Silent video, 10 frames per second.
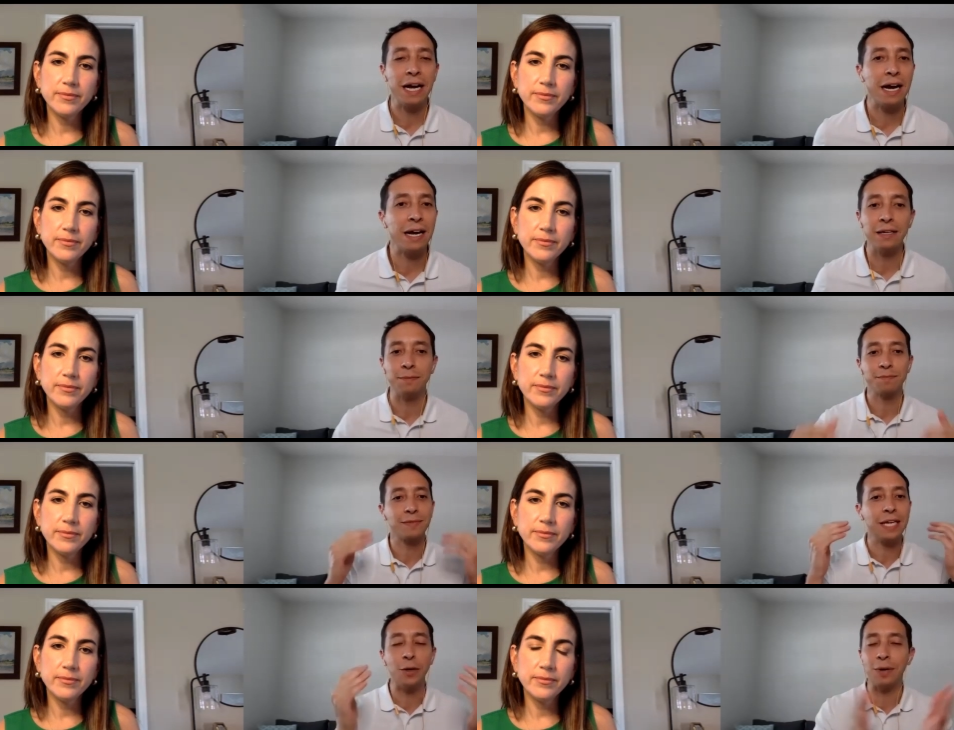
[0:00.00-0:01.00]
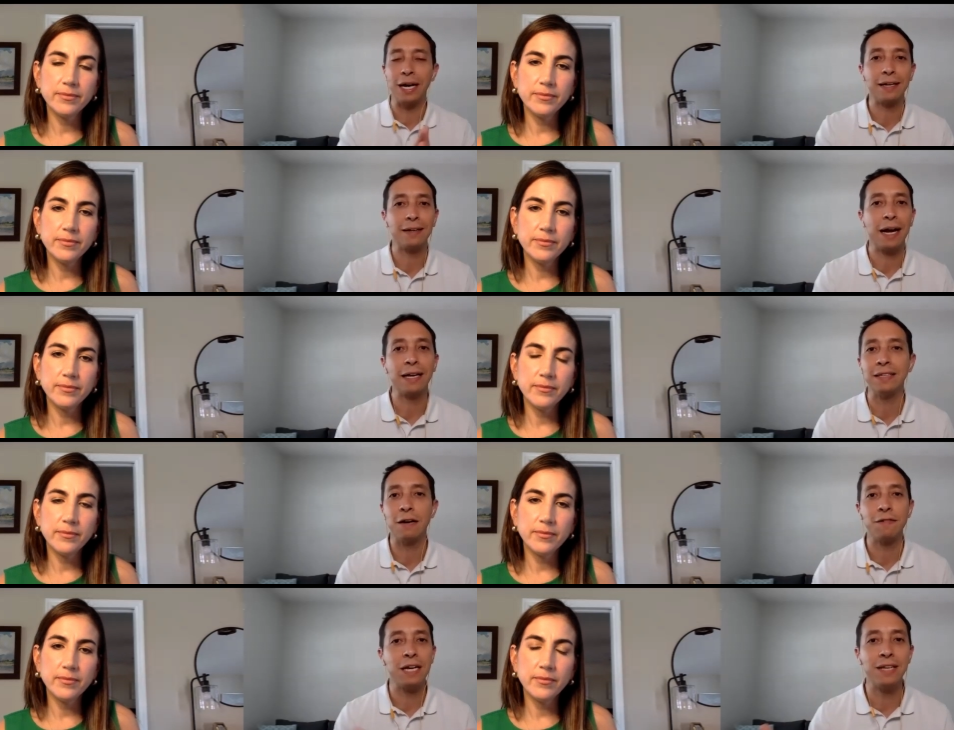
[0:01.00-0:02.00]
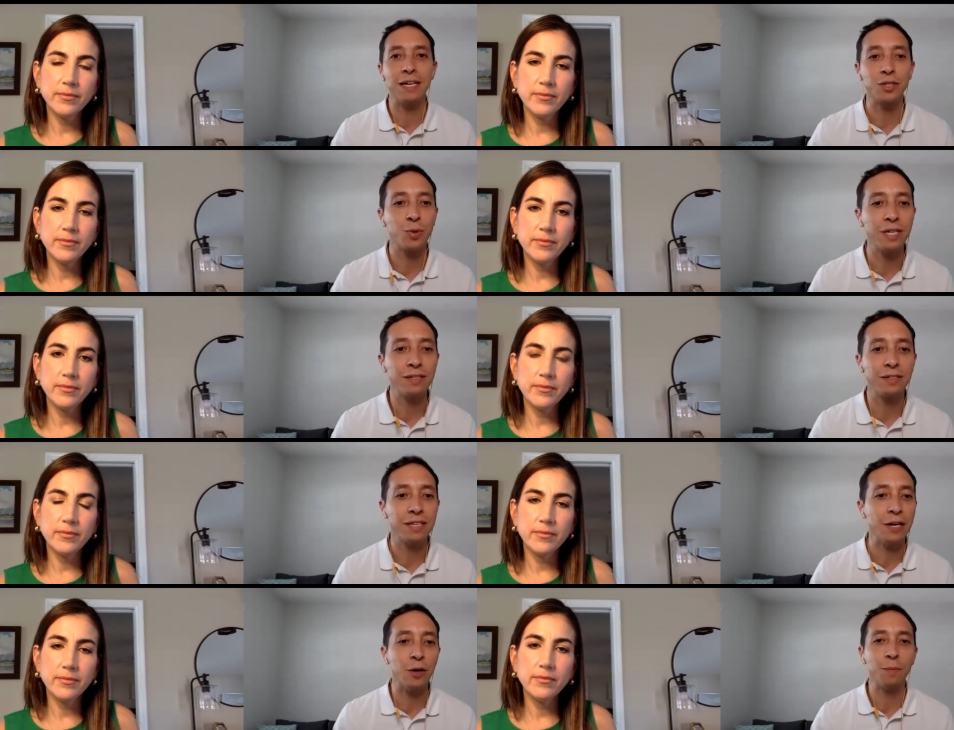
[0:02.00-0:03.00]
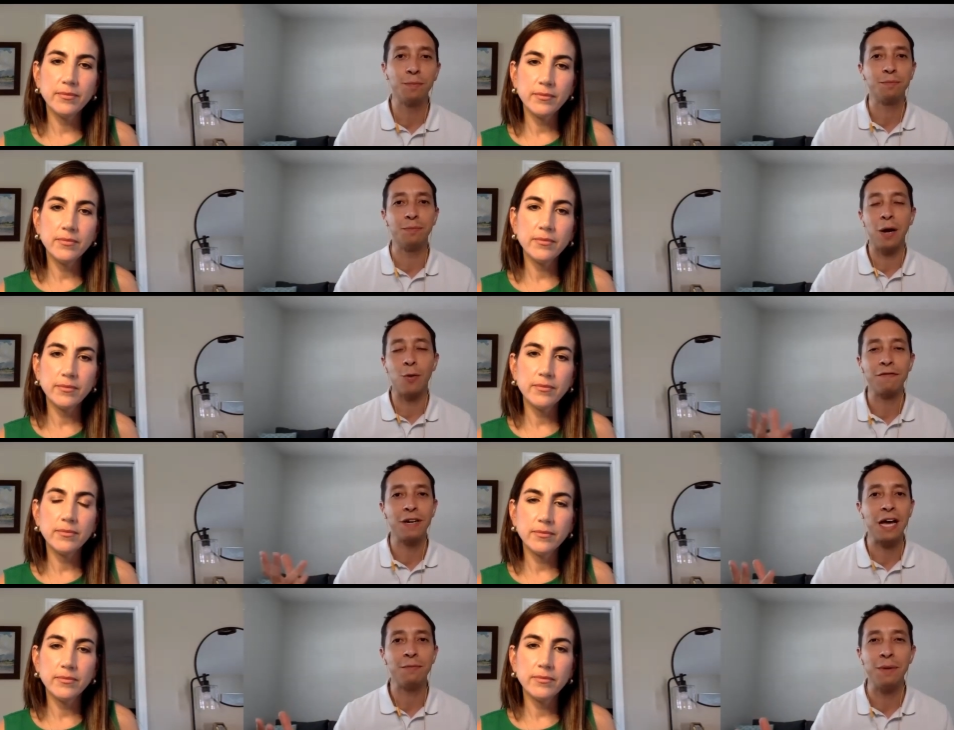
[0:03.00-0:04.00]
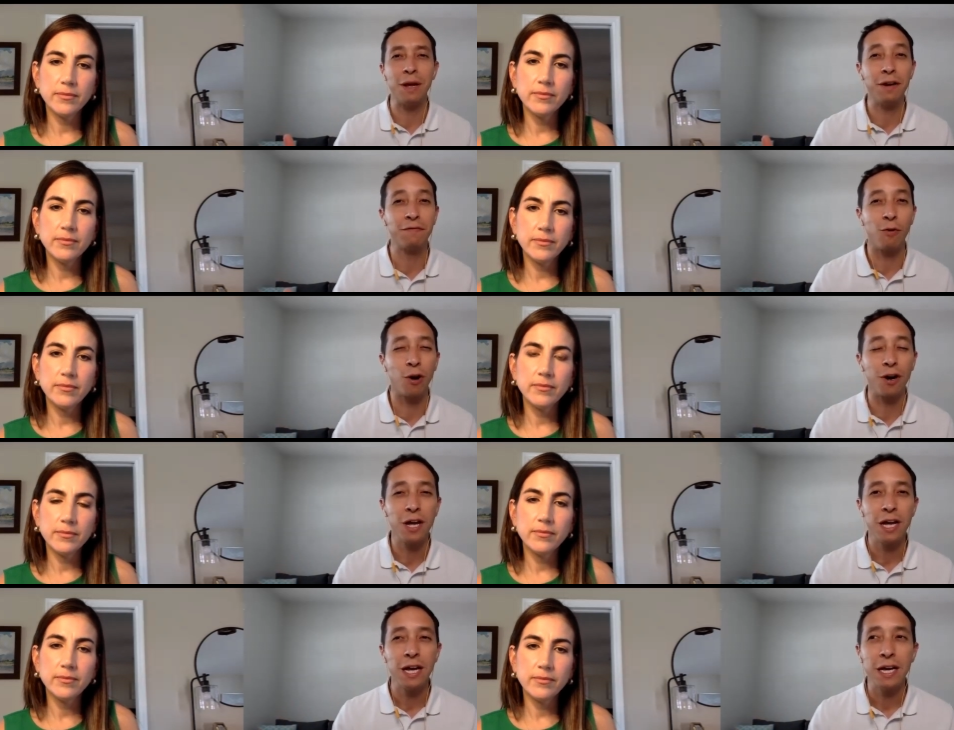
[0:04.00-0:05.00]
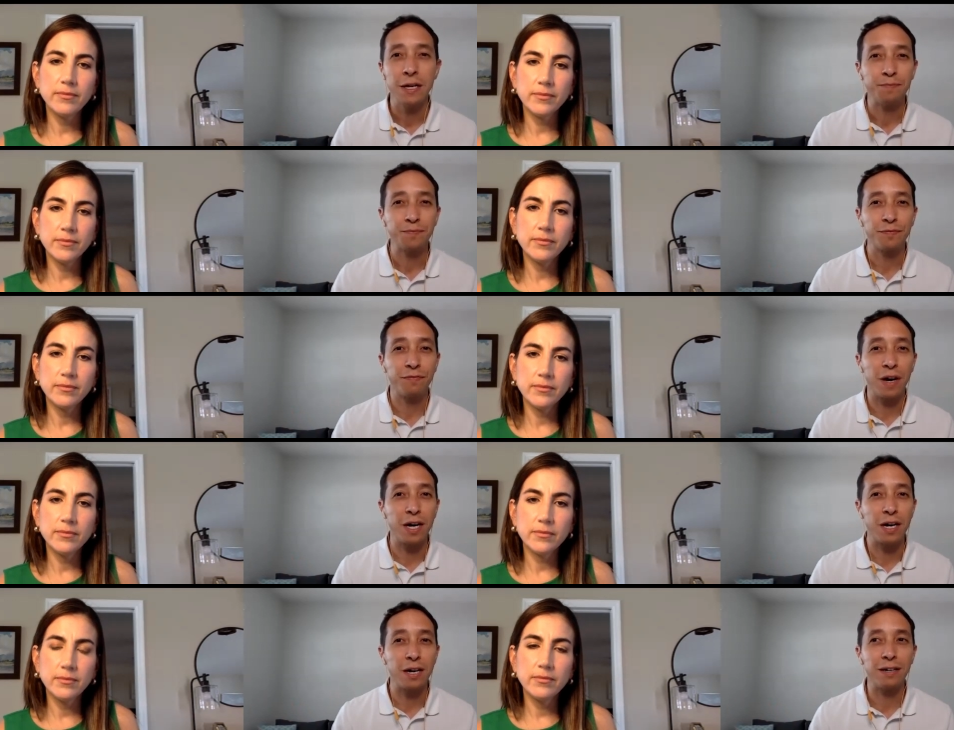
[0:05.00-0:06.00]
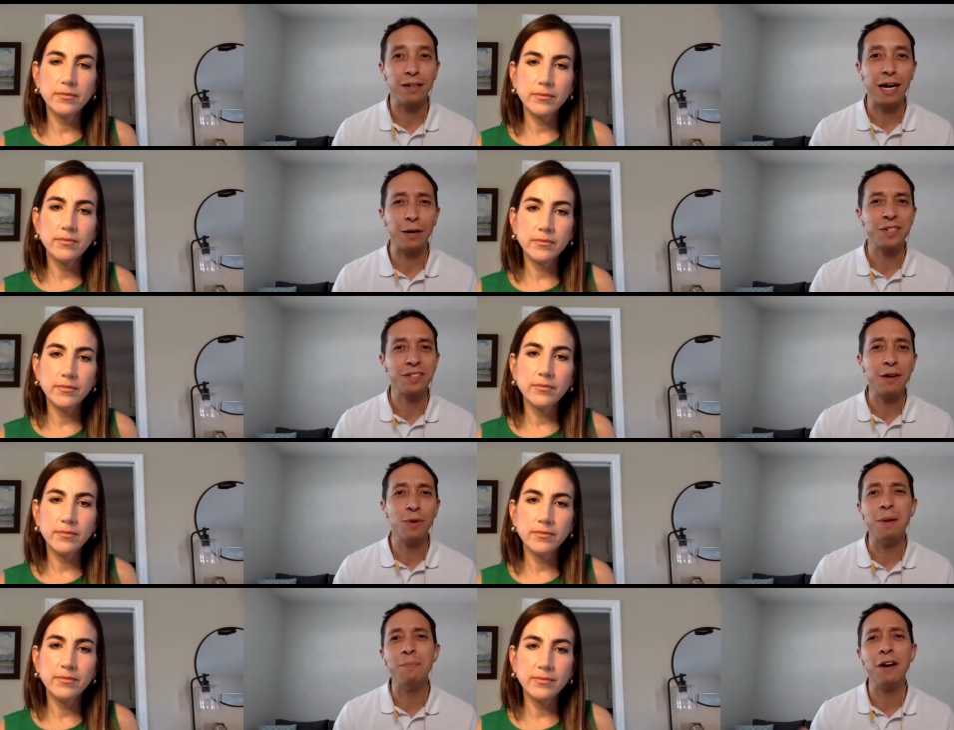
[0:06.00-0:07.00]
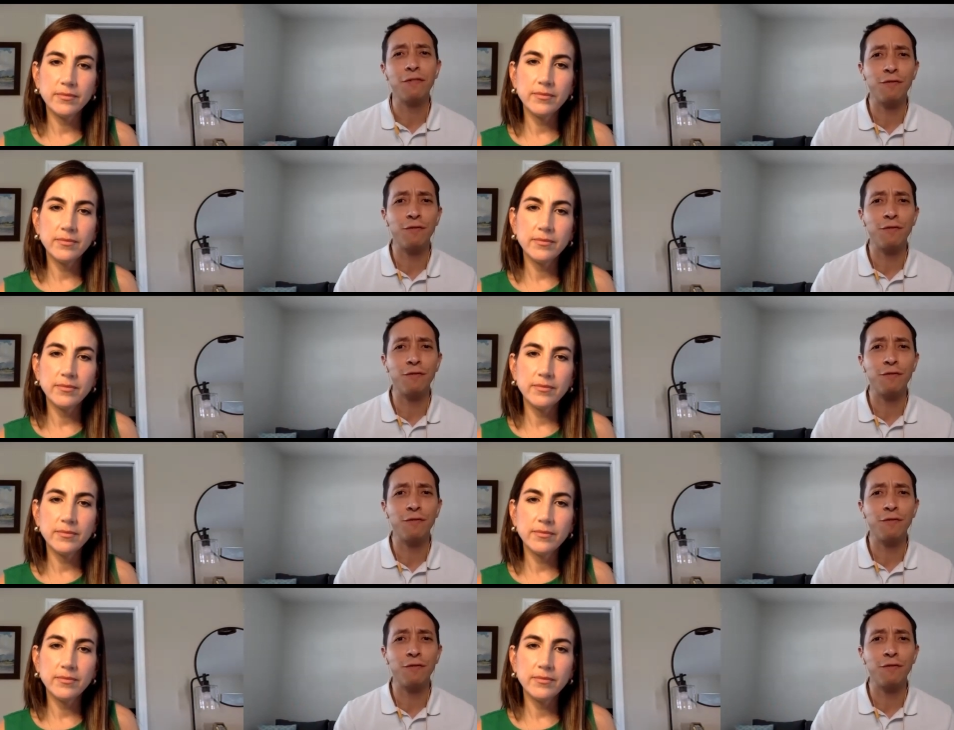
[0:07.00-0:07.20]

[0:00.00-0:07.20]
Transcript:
Speaker 1: I, I, you know, I I can definitely attest to it. You know, my wife and I have been married for. Uh, I was gonna say we've been married for